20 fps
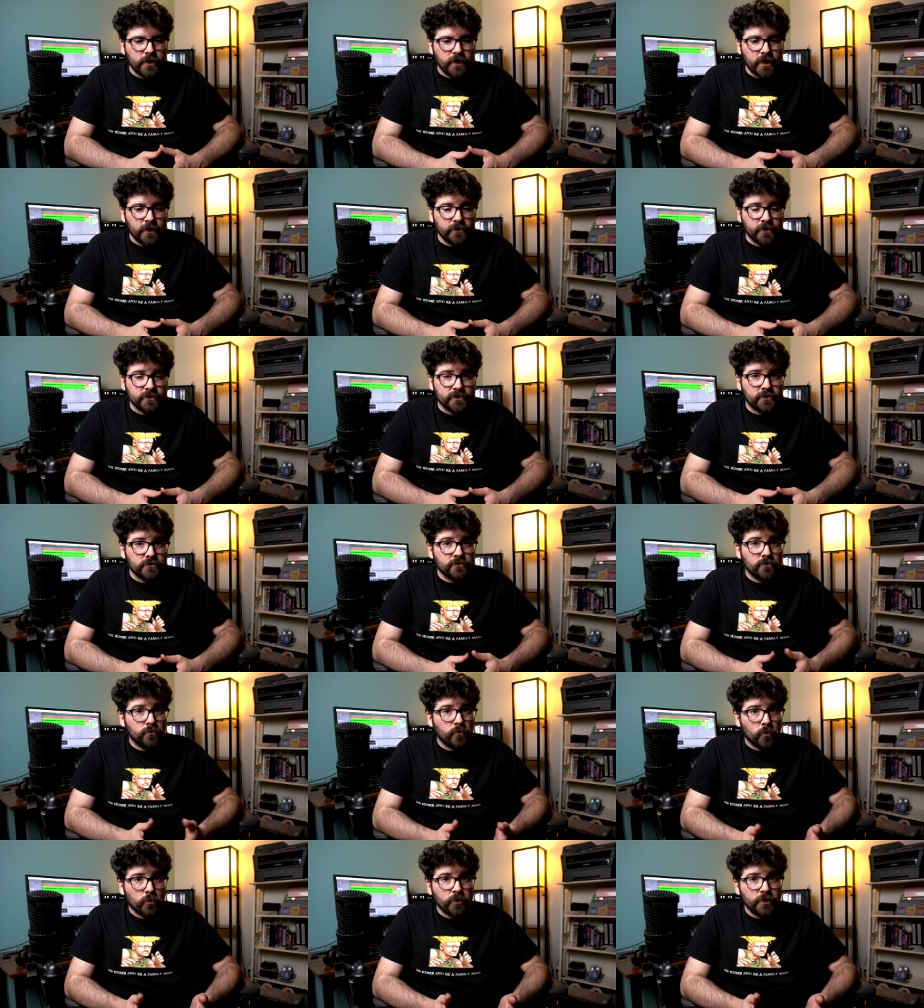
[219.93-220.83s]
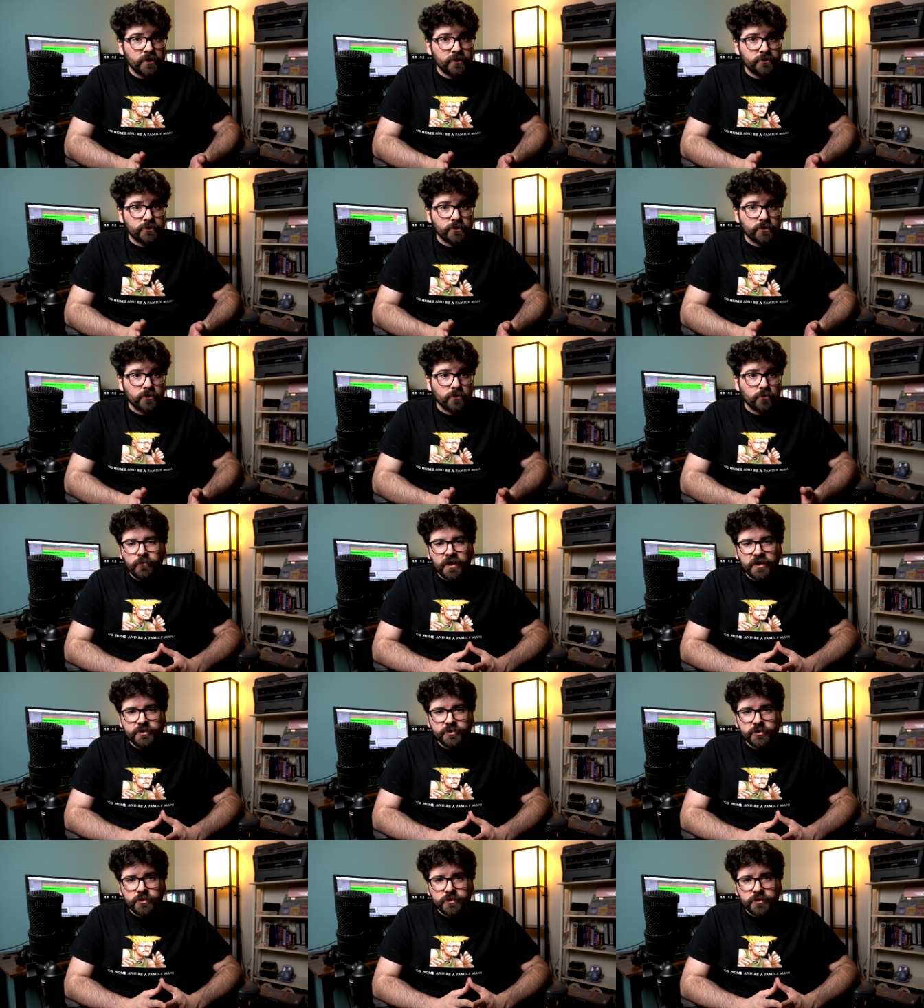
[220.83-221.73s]
And this is a warning to you.
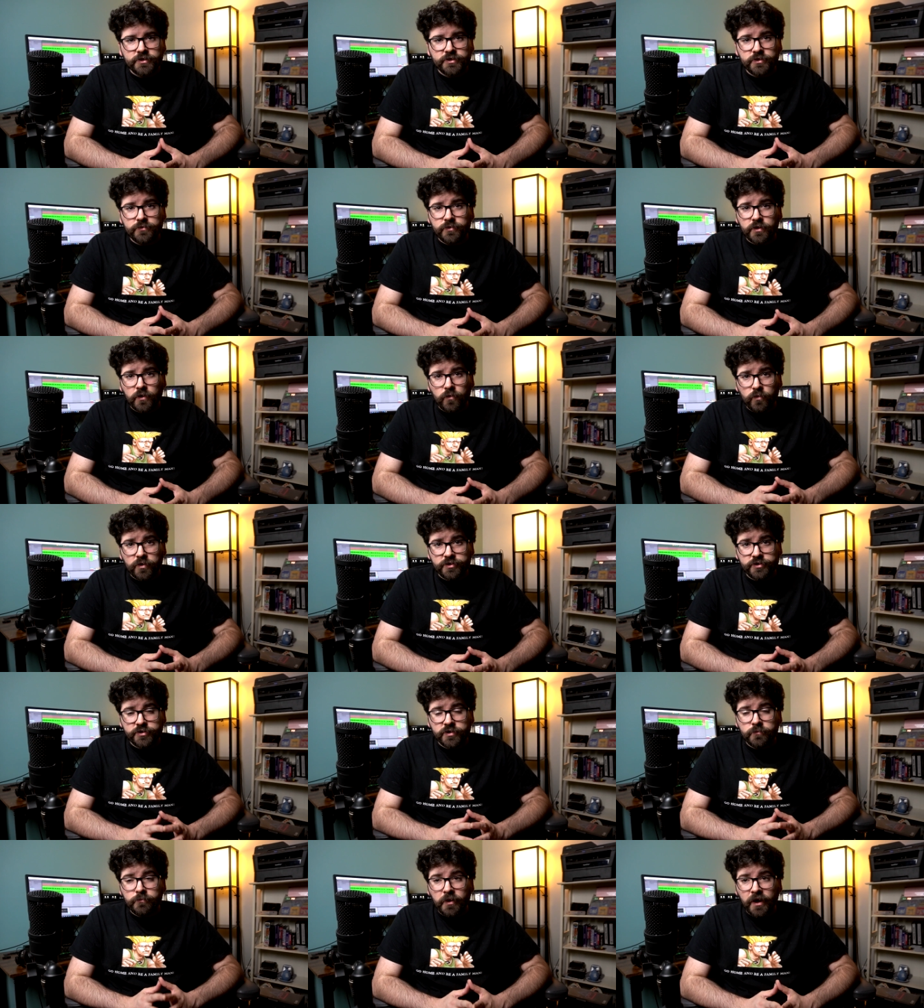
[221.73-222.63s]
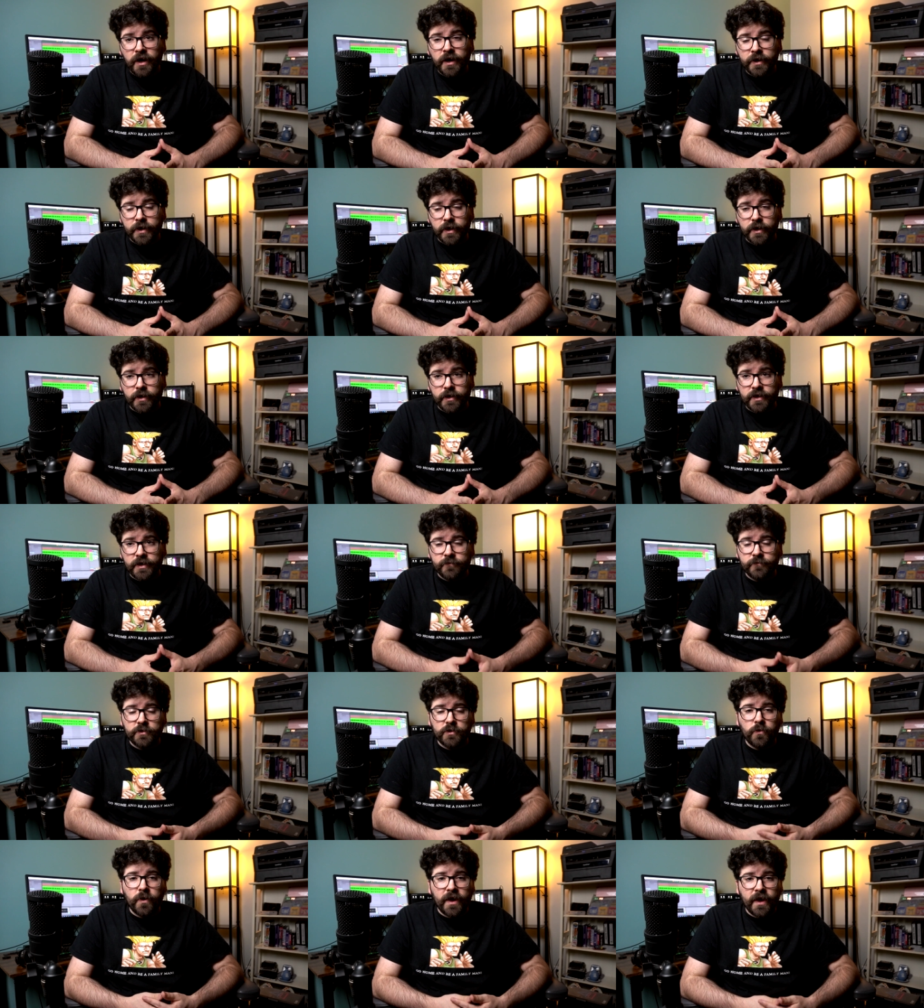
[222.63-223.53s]
Make sure that you know what you're buying
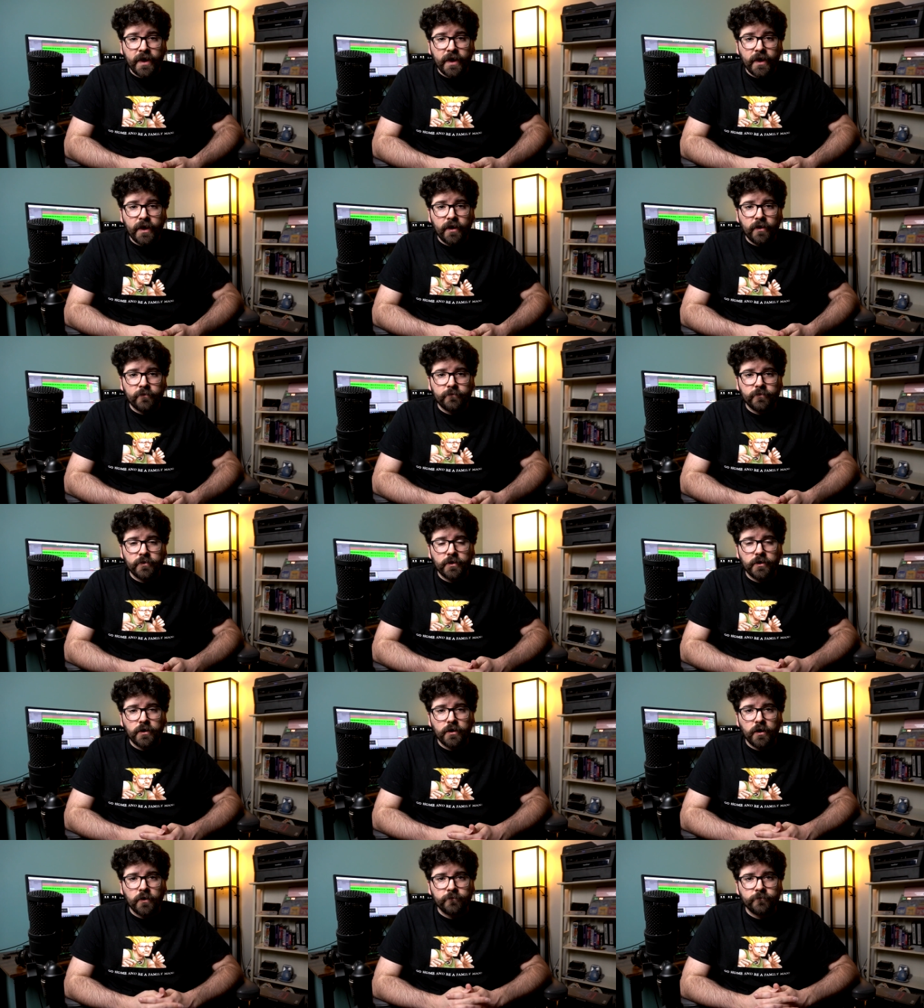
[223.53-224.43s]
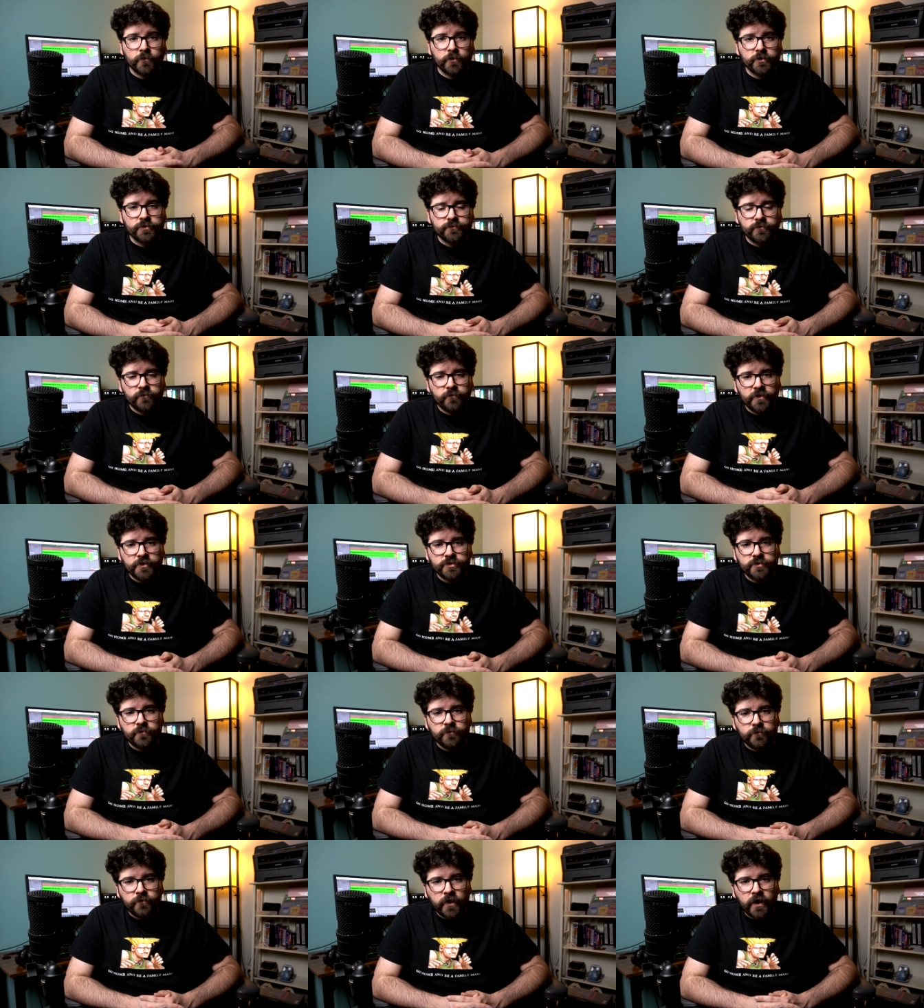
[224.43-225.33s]
if you have a first
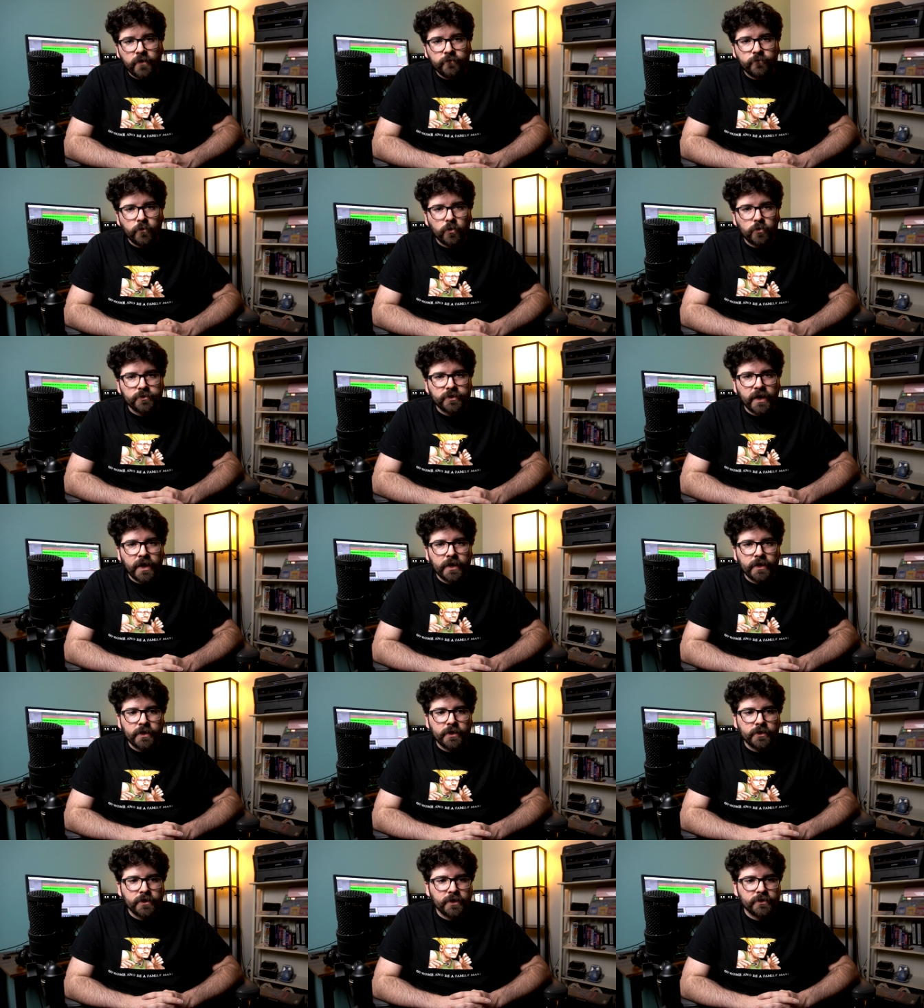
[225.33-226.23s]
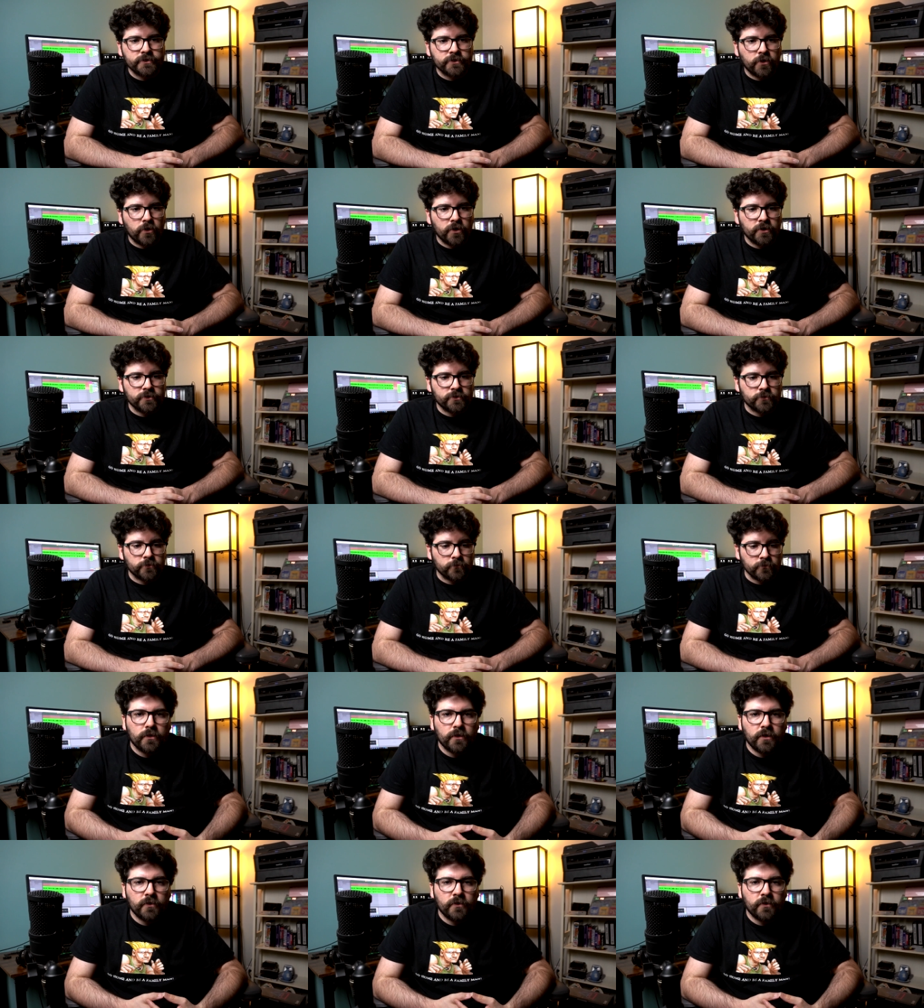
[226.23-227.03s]
revision 5-volt AES console.